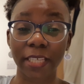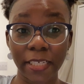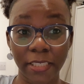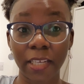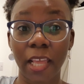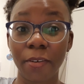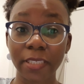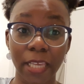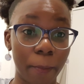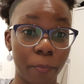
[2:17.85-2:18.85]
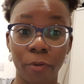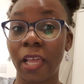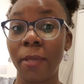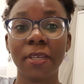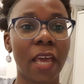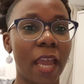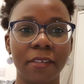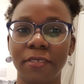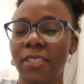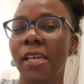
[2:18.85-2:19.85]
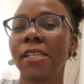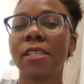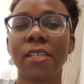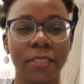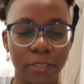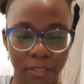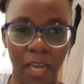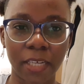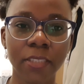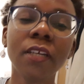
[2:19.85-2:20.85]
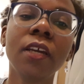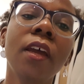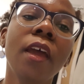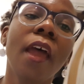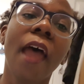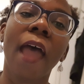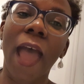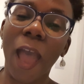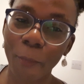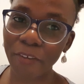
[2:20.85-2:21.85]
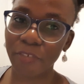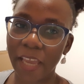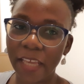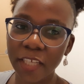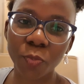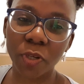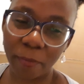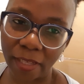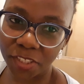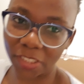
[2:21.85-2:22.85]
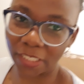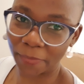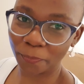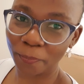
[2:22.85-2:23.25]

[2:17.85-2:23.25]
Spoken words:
I declare it. I proclaim it. I have said it. It is done. However, it is worth mentioning.